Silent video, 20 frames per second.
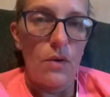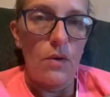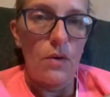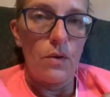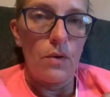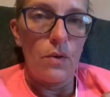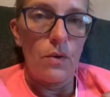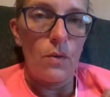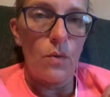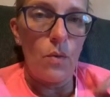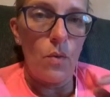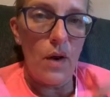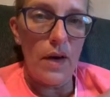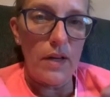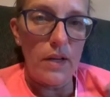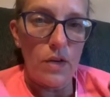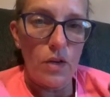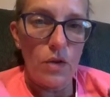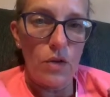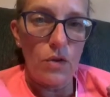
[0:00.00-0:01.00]
what
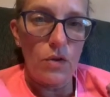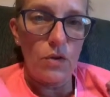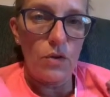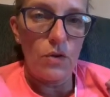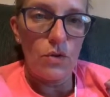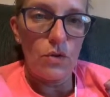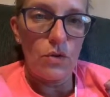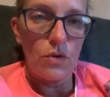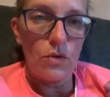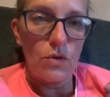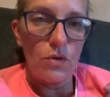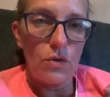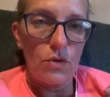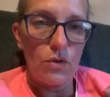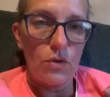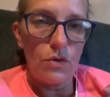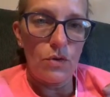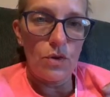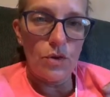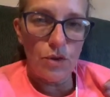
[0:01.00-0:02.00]

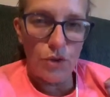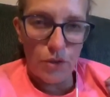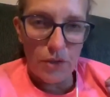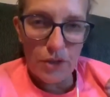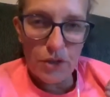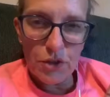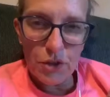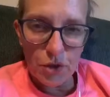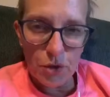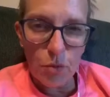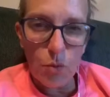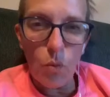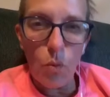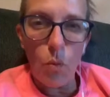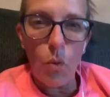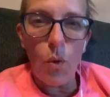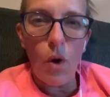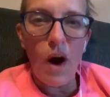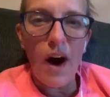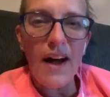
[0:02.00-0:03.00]
the choice you
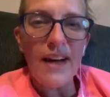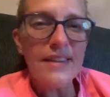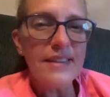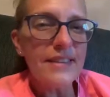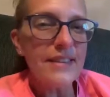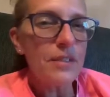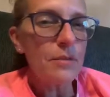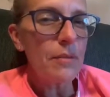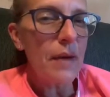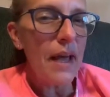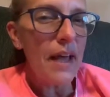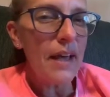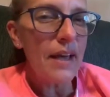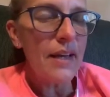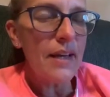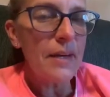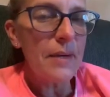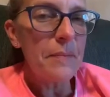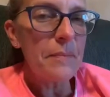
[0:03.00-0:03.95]
want to make,